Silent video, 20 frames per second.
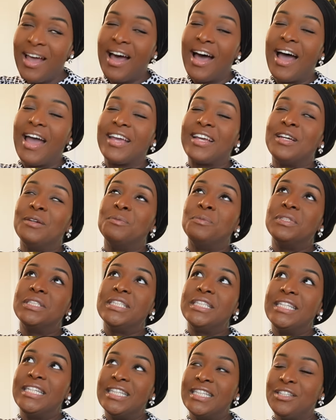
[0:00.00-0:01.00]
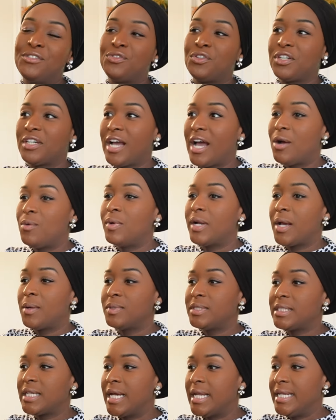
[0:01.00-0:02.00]
I completely forgot when I
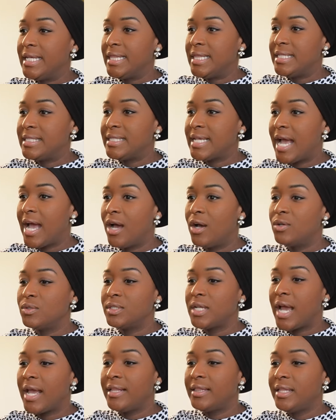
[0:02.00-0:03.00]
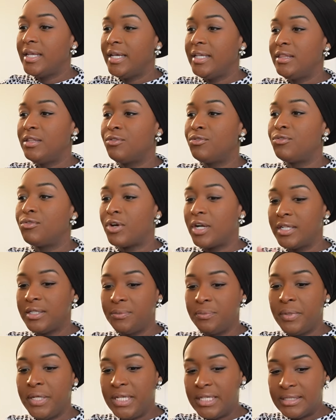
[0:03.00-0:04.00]
was cutting this out. I laid the
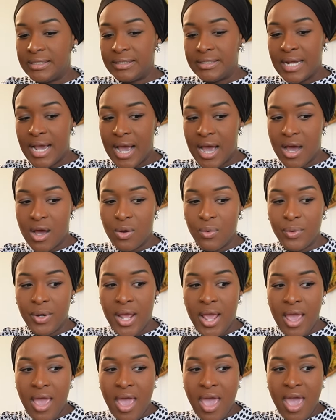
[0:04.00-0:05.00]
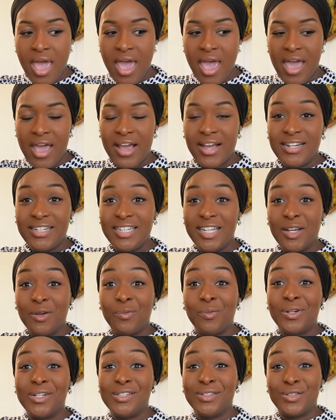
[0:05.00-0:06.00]
front piece down and
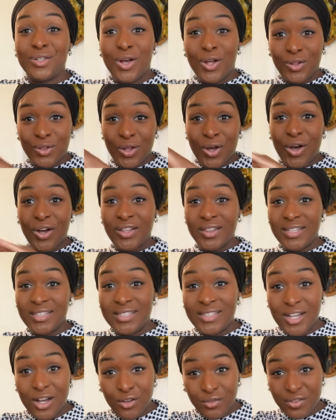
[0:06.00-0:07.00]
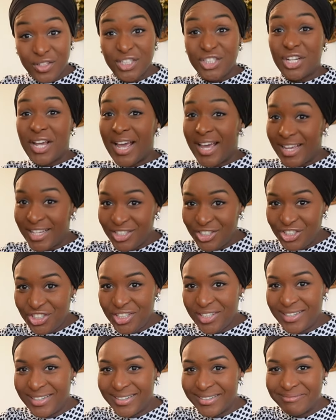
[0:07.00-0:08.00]
it was along the selvage edge.